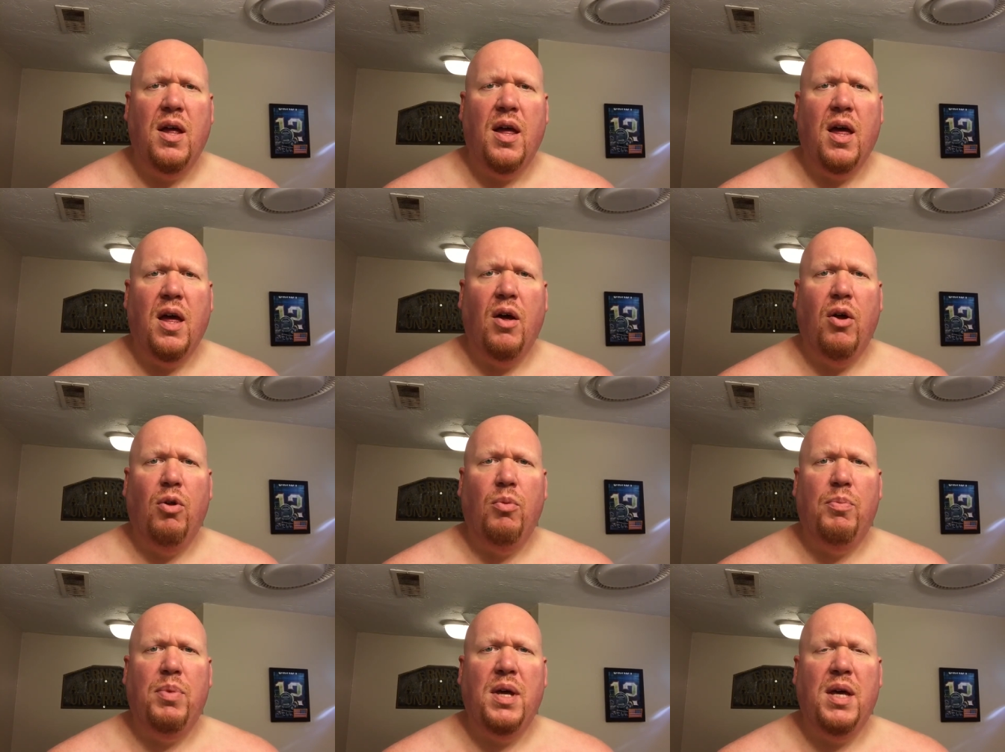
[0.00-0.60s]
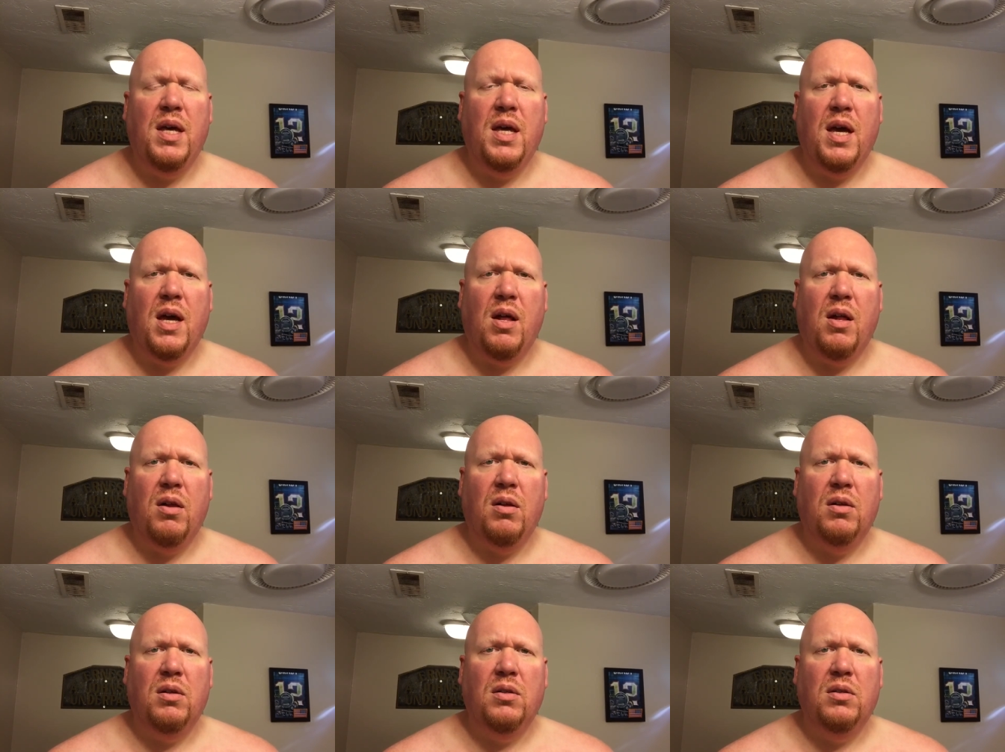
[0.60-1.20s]

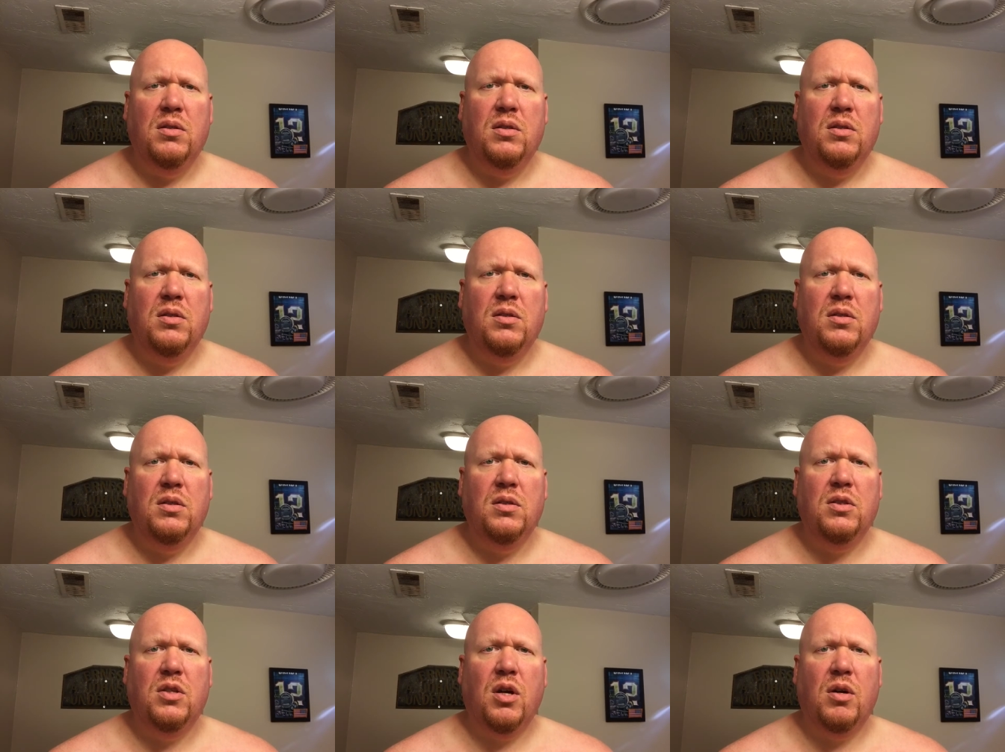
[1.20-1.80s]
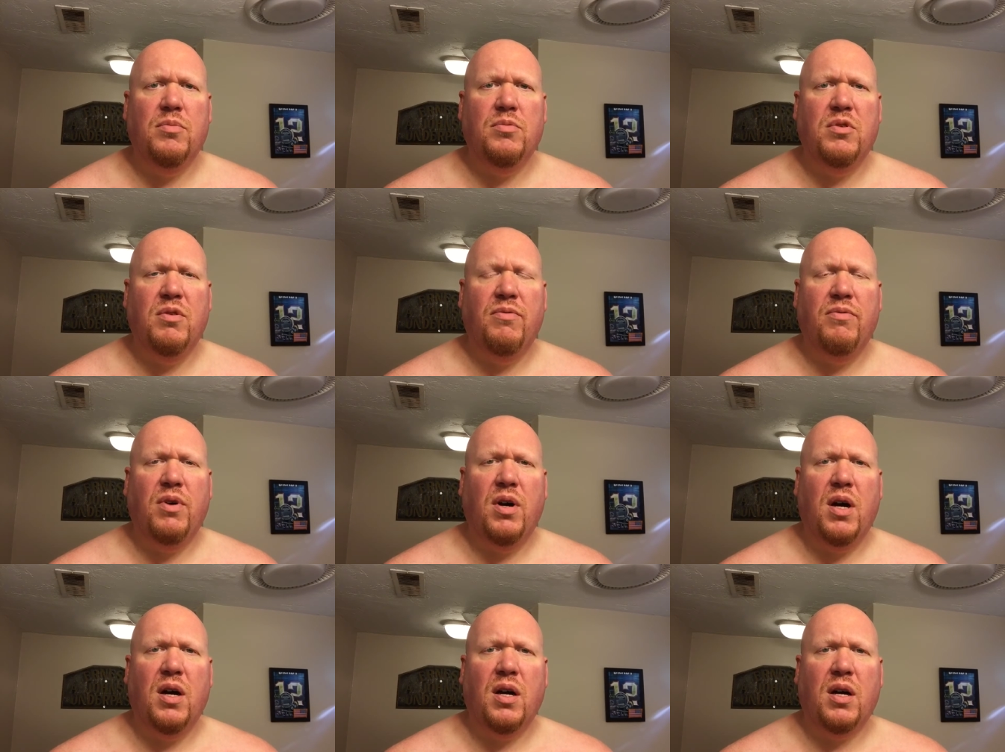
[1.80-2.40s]
LPL in terms
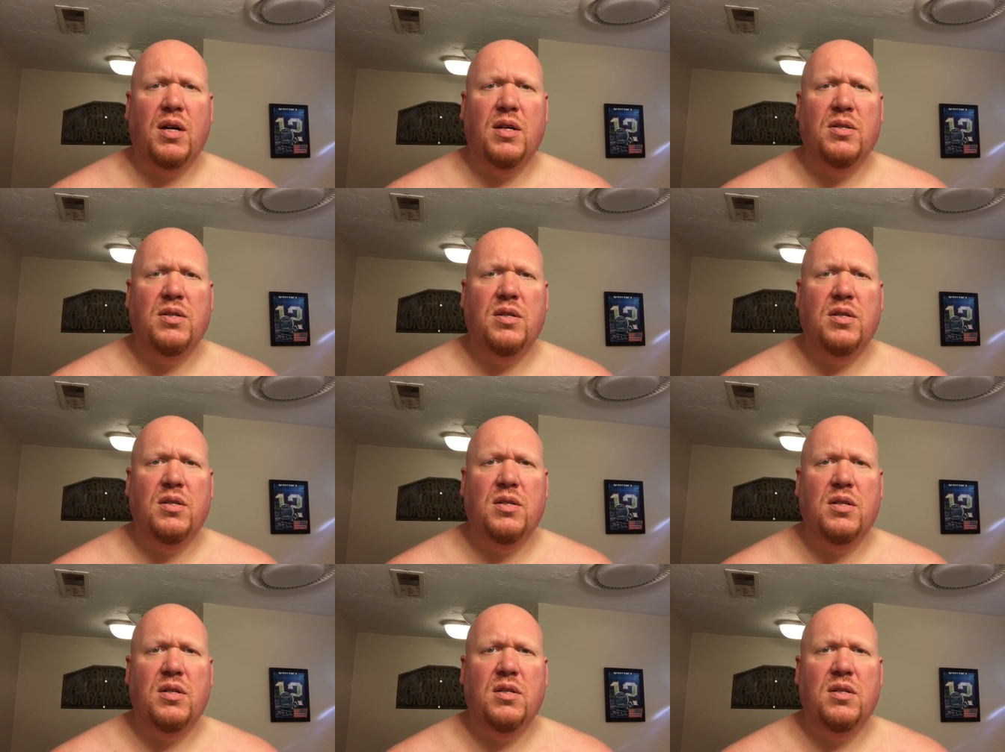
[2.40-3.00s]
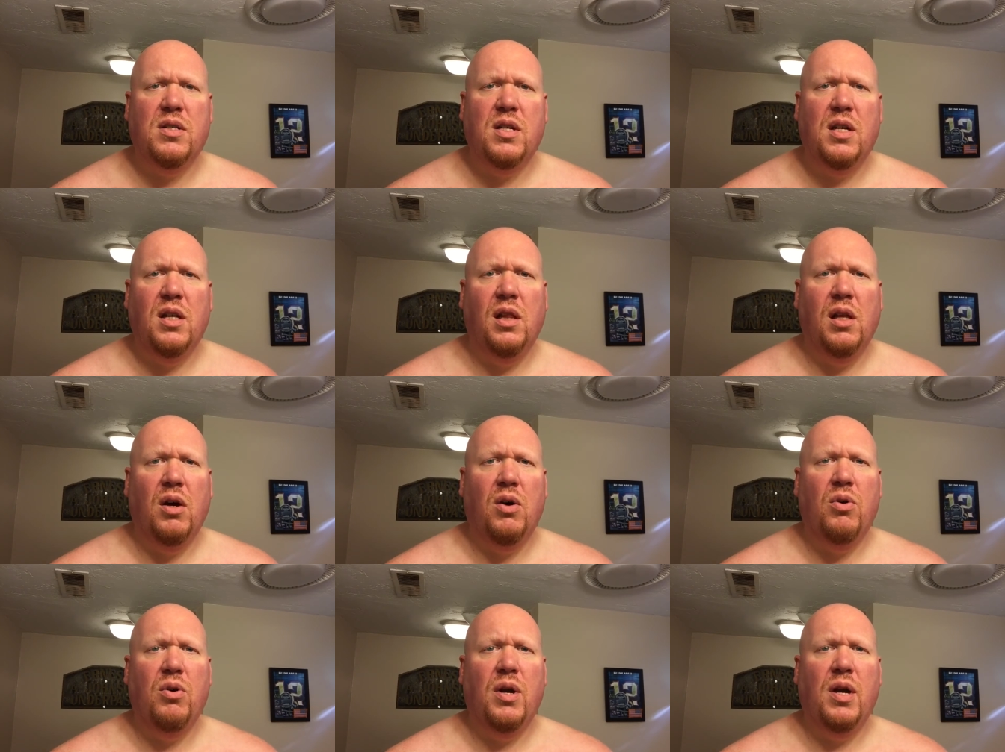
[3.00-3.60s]
of consistency,
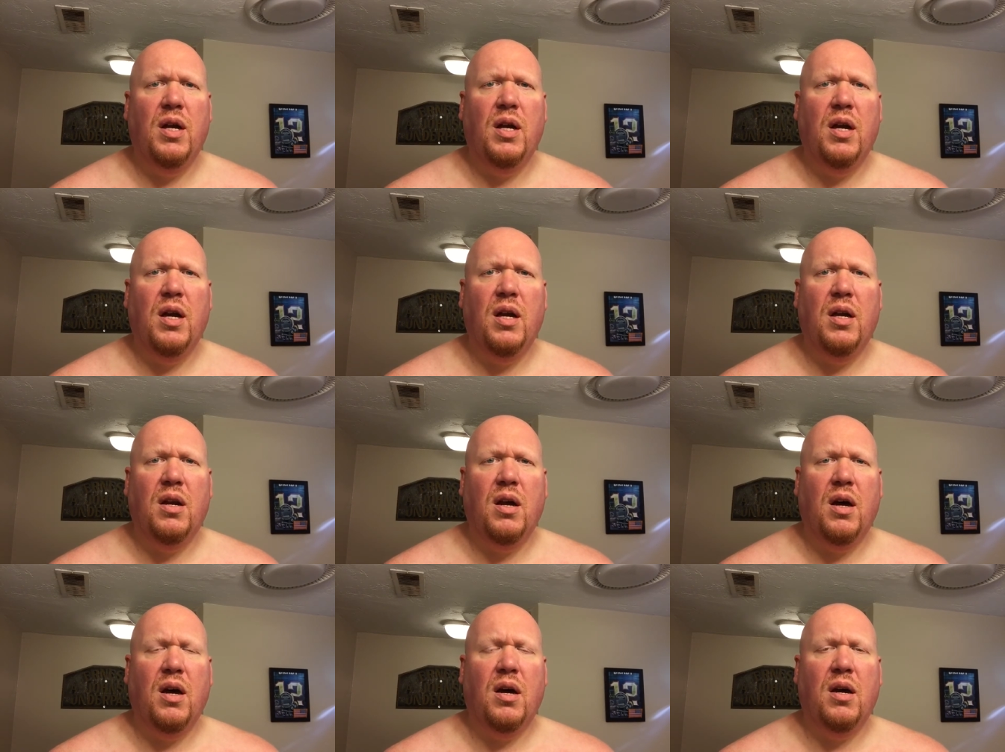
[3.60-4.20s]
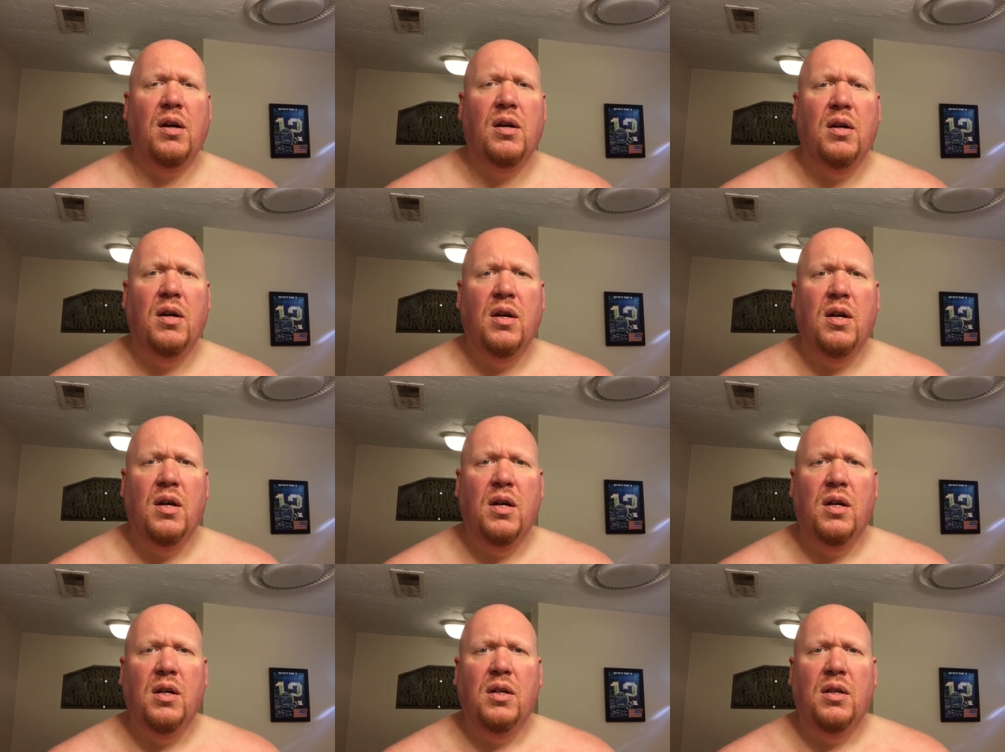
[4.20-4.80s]
loading, and
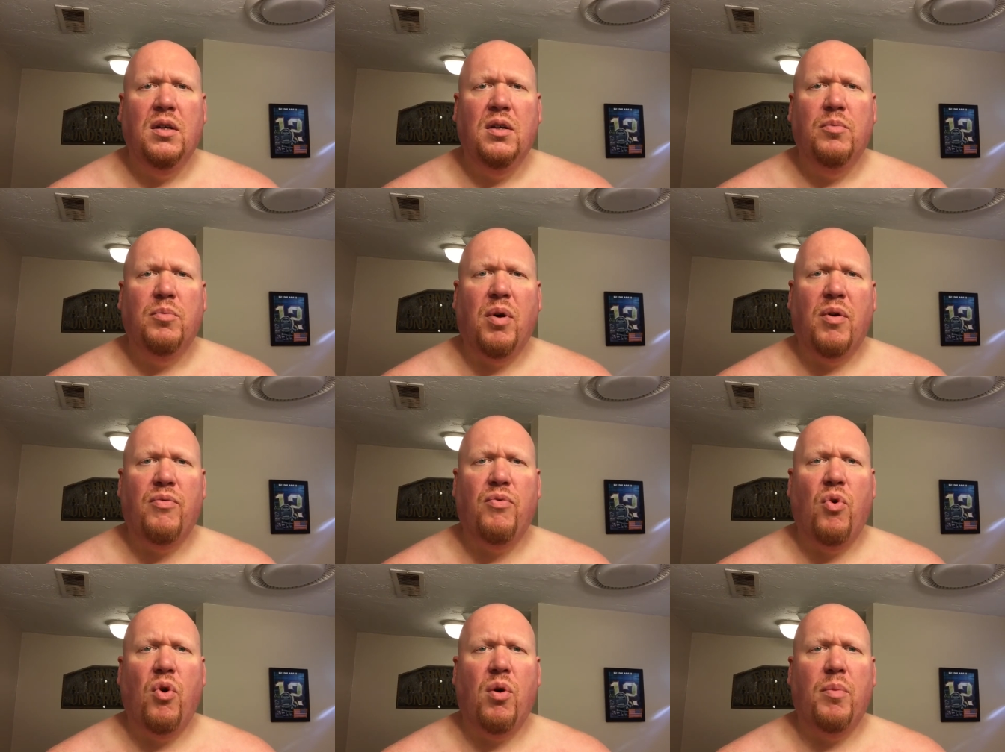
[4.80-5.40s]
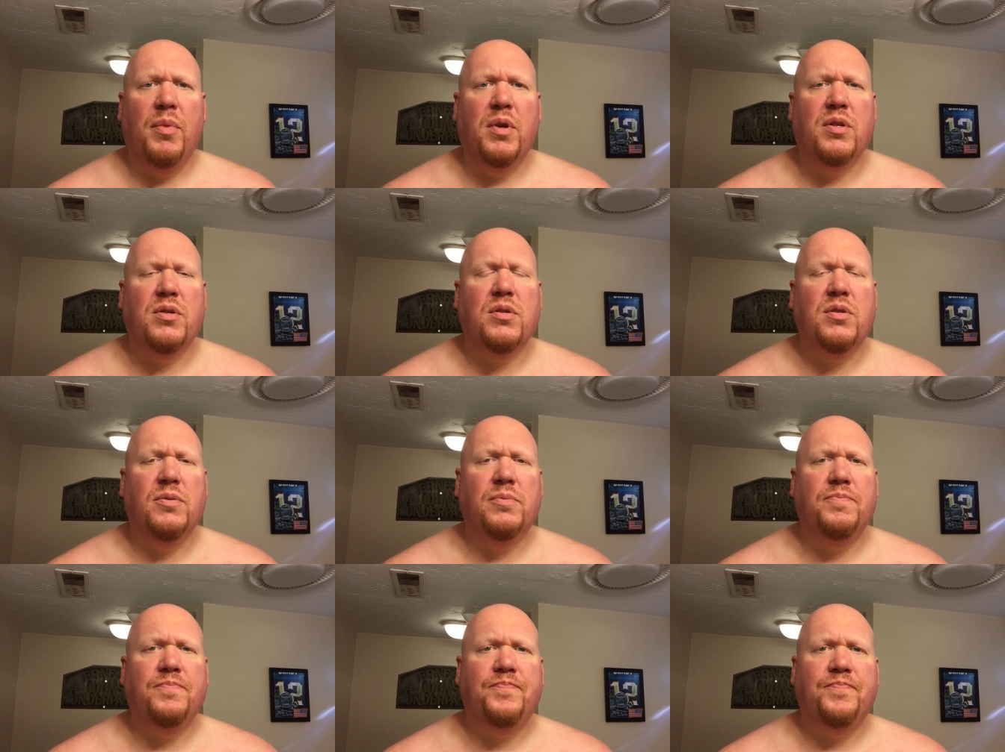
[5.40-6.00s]

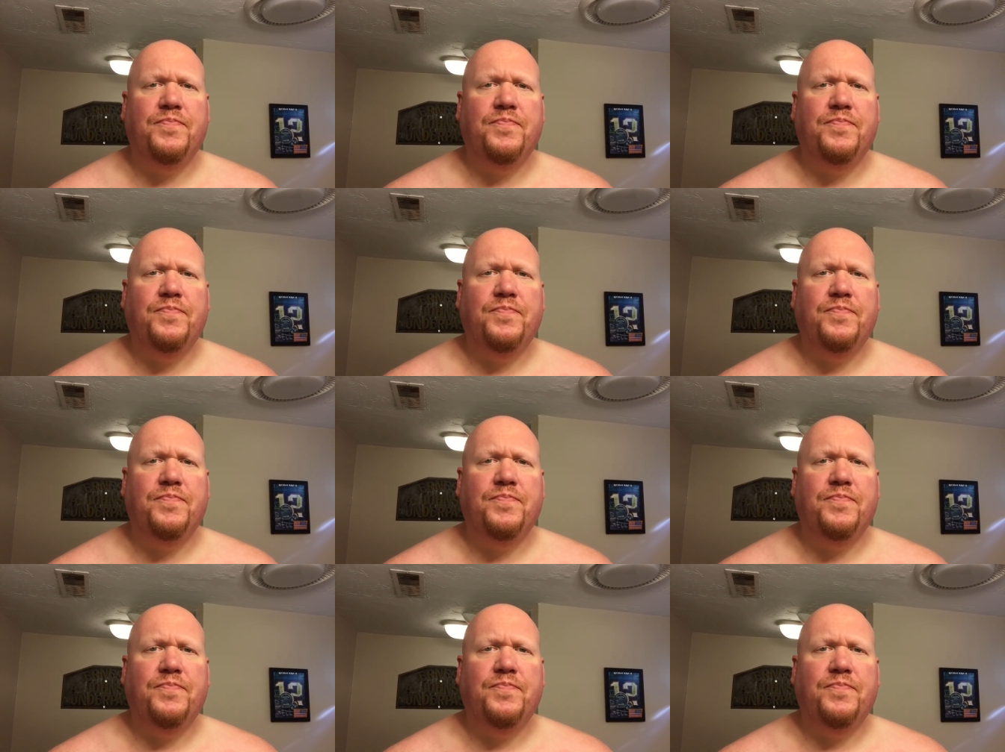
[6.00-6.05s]
performance.